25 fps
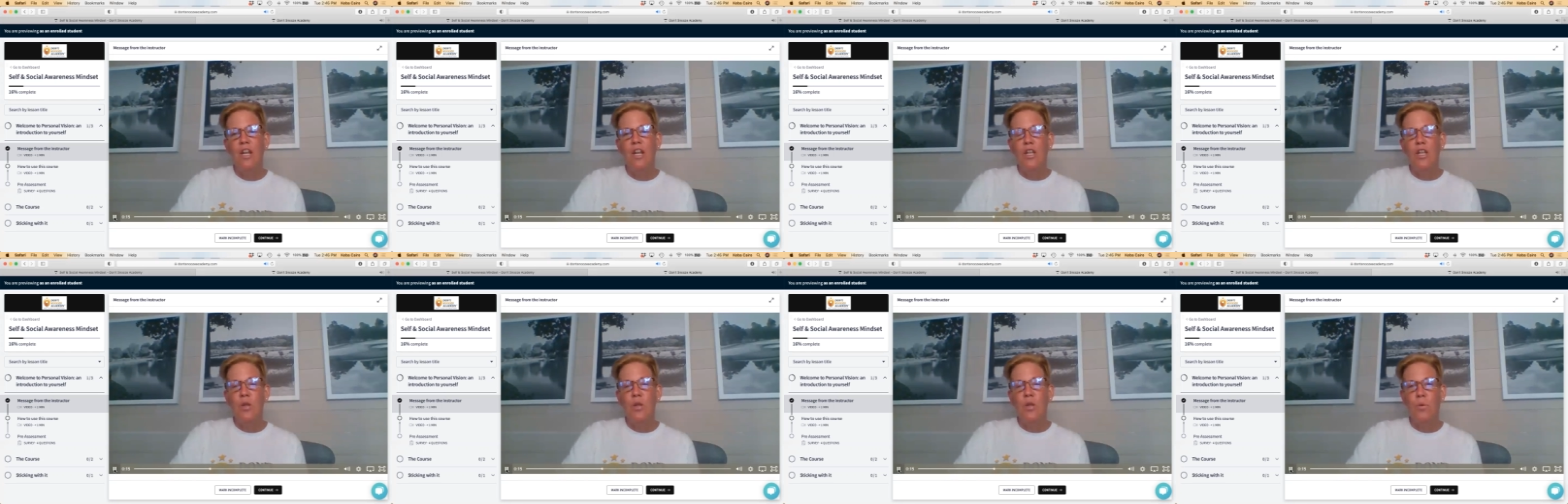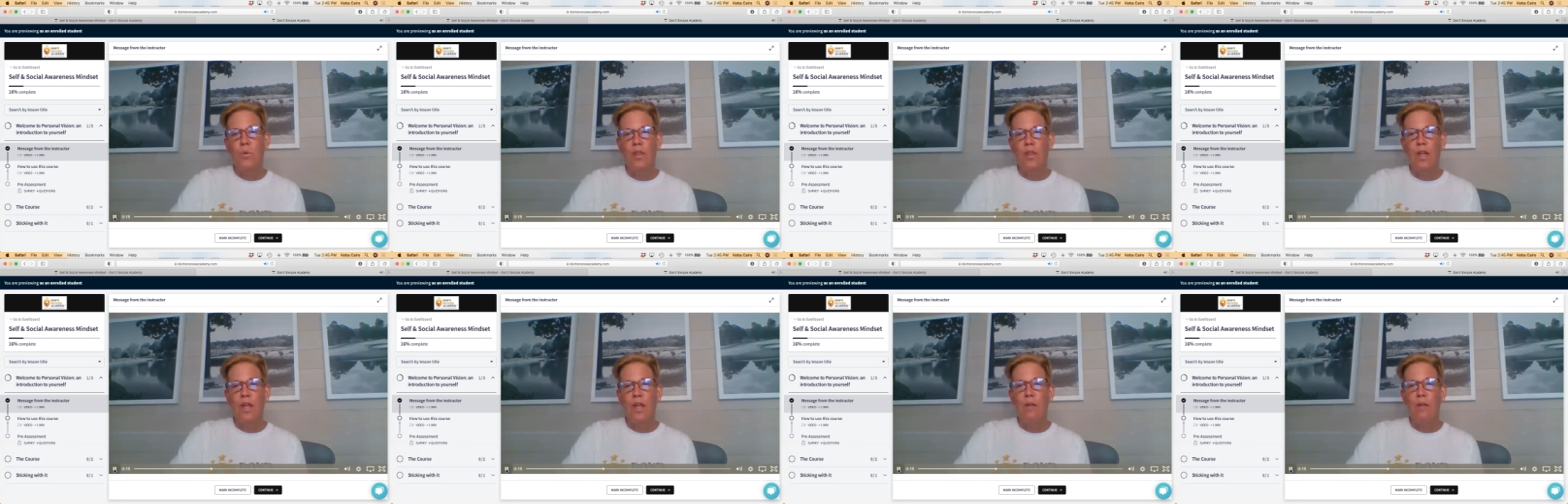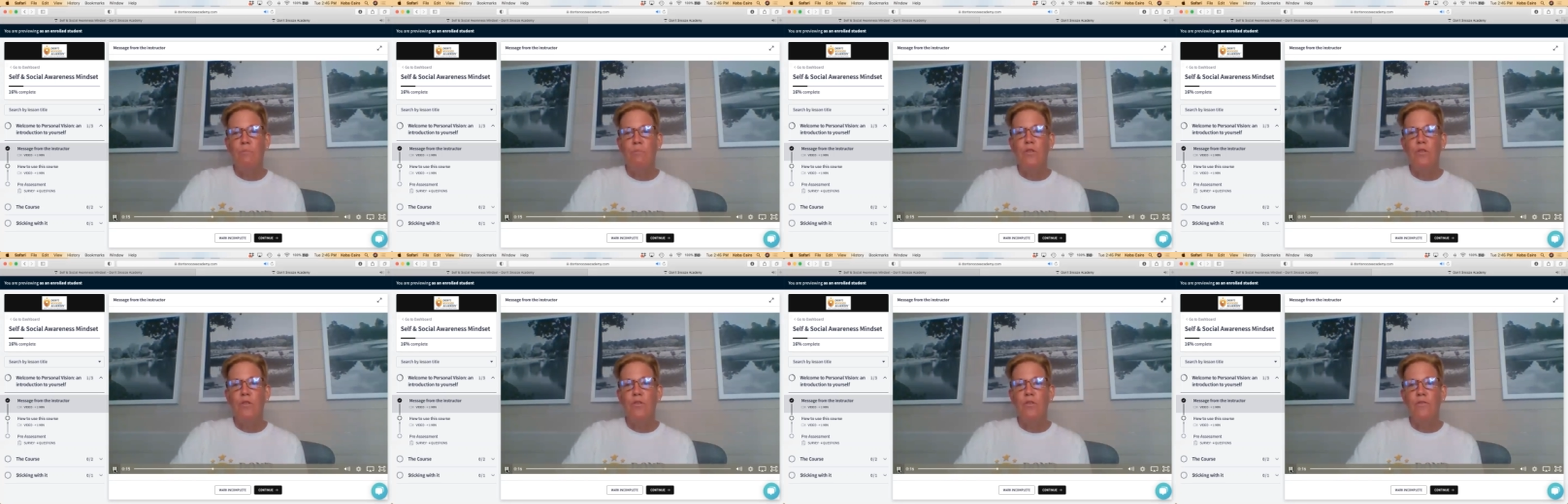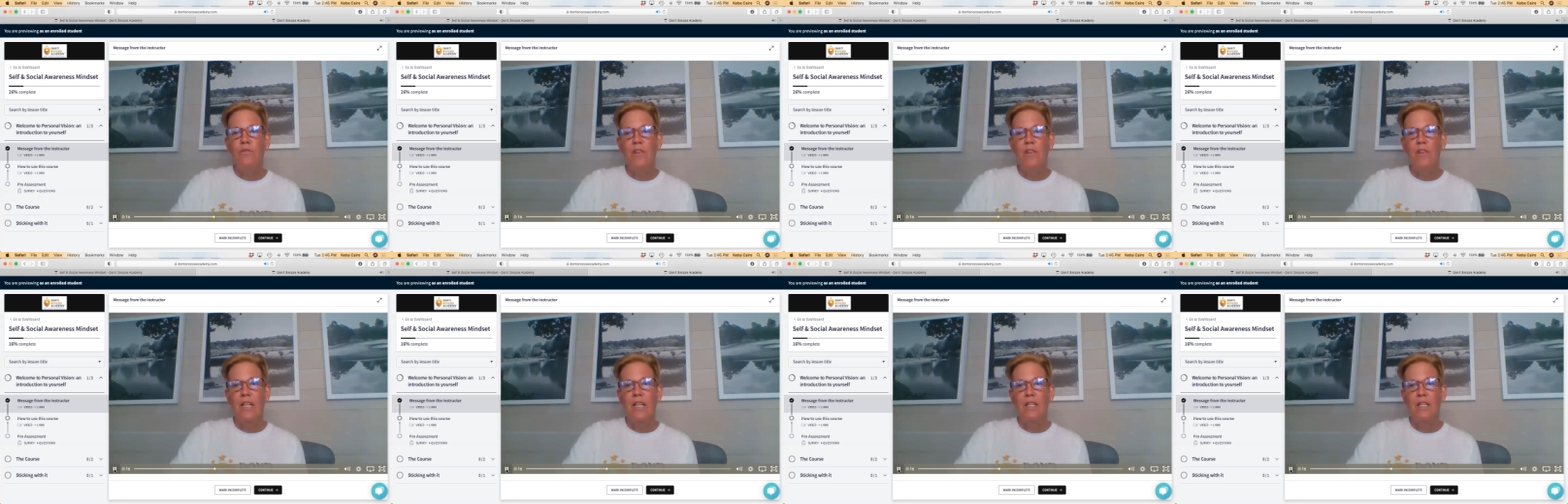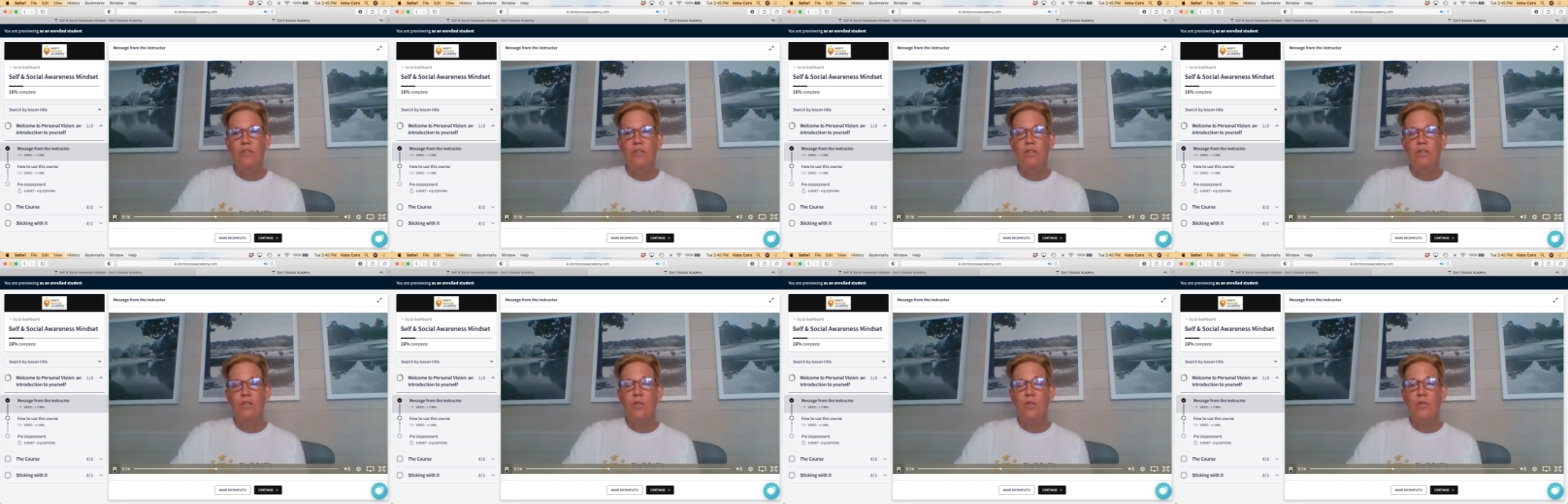You will then move
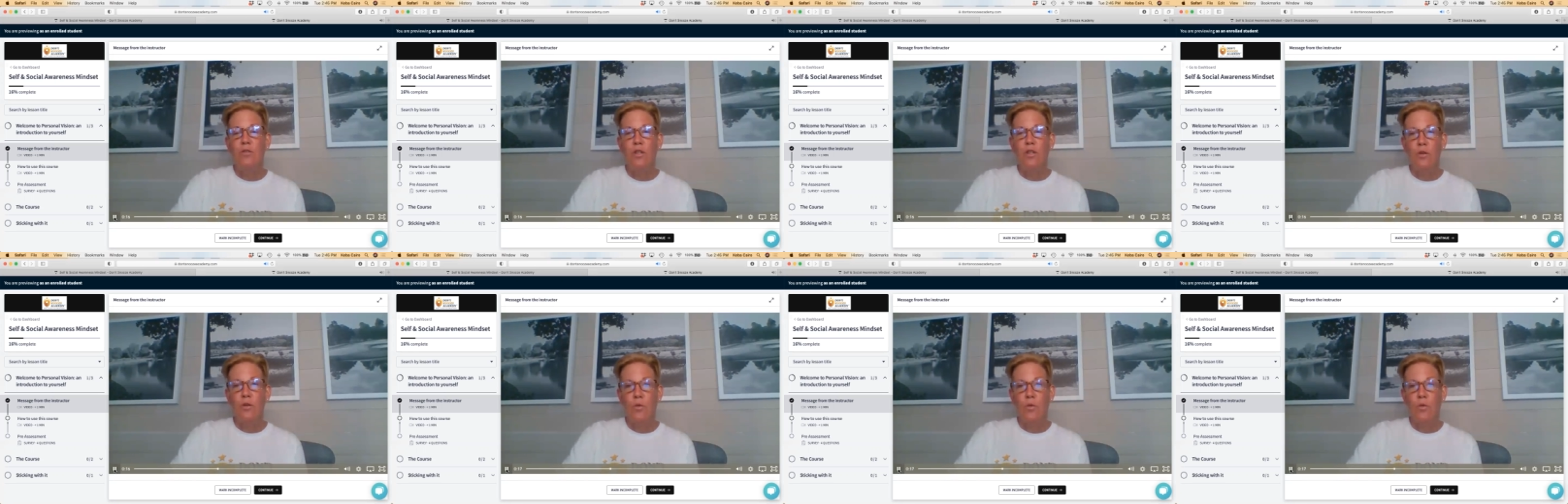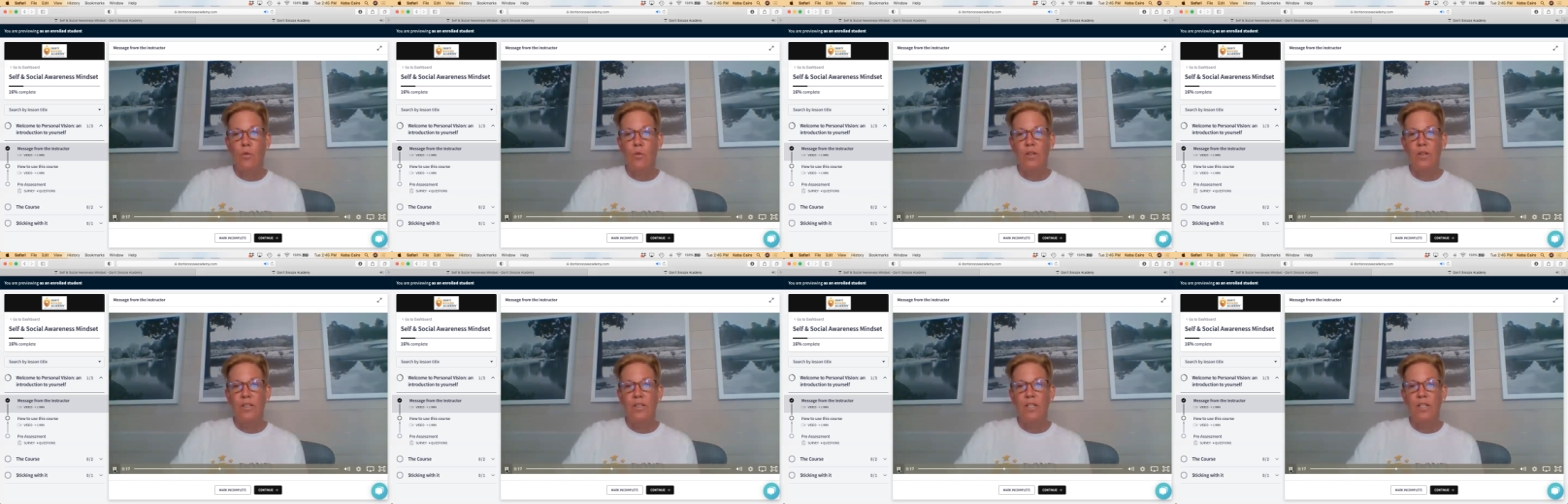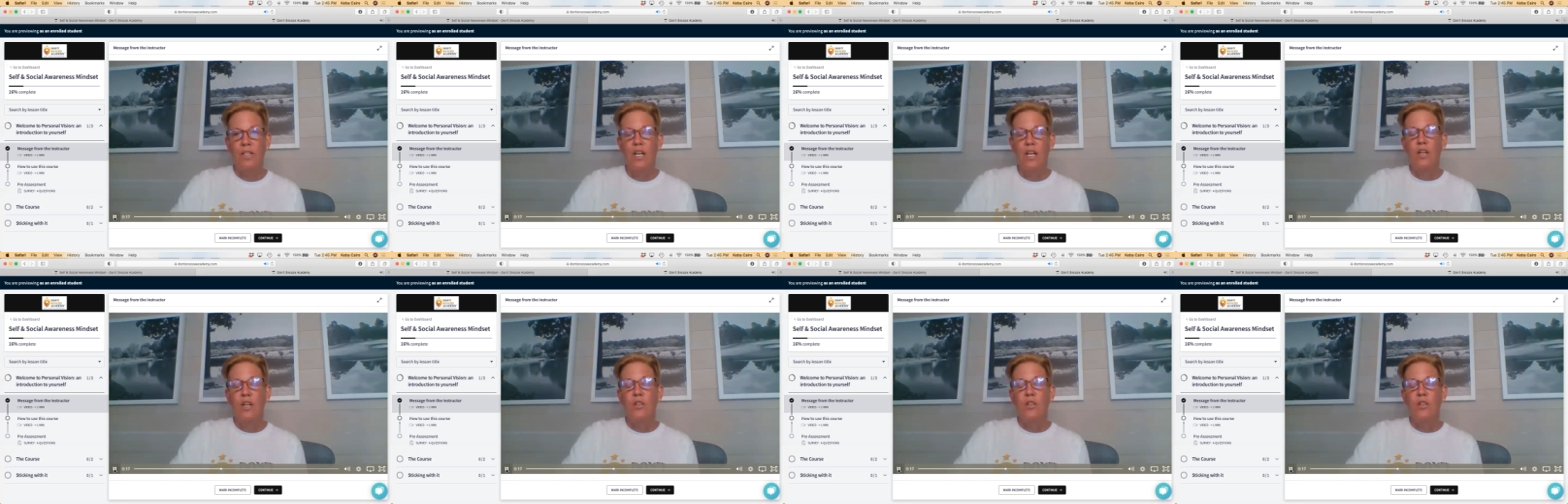into the course.